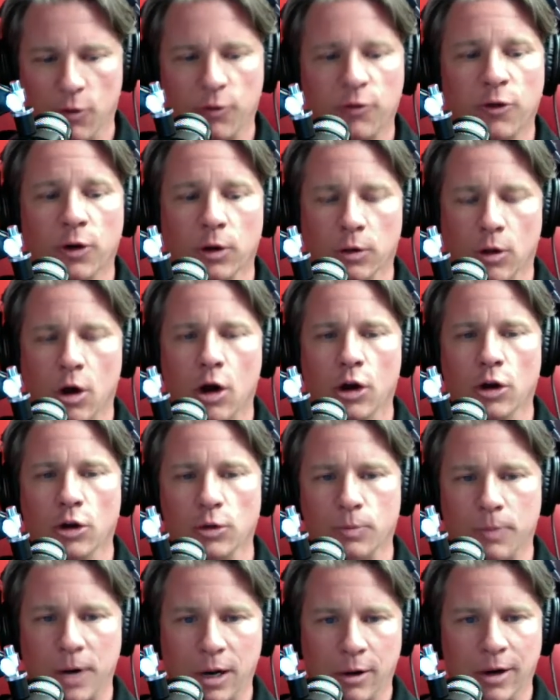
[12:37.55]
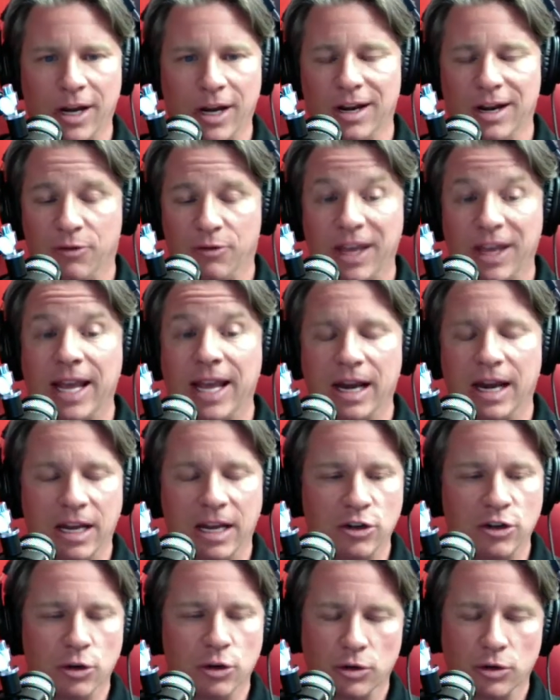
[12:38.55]
for a longer period if they get
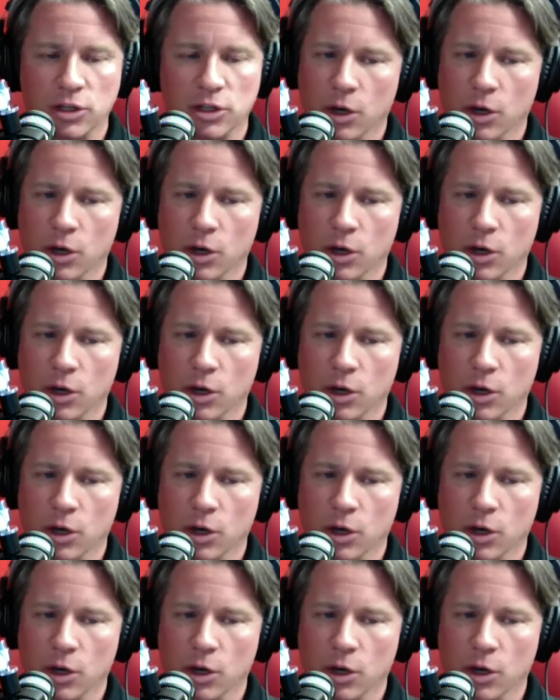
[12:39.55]
injured.